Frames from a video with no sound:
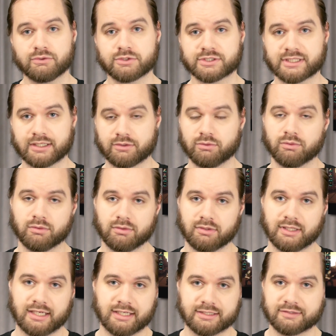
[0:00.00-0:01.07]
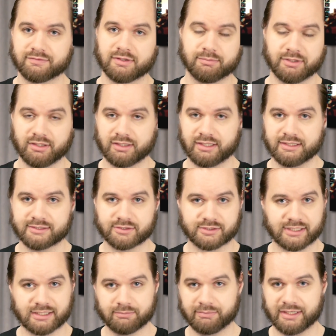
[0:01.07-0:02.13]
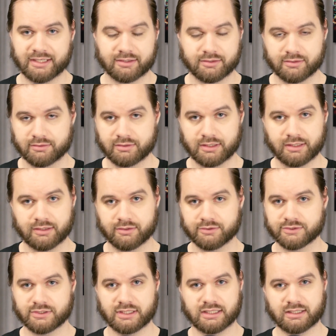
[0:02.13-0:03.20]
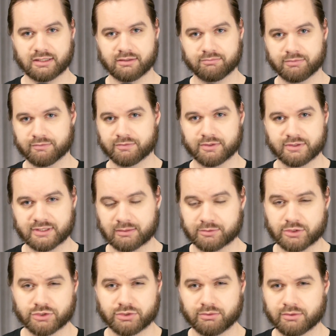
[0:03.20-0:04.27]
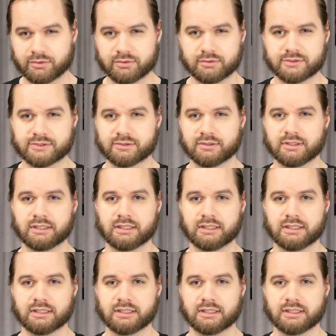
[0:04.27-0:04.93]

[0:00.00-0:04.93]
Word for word: Just kind of cool. Different abilities. There's like a medic. There's different types of shooters.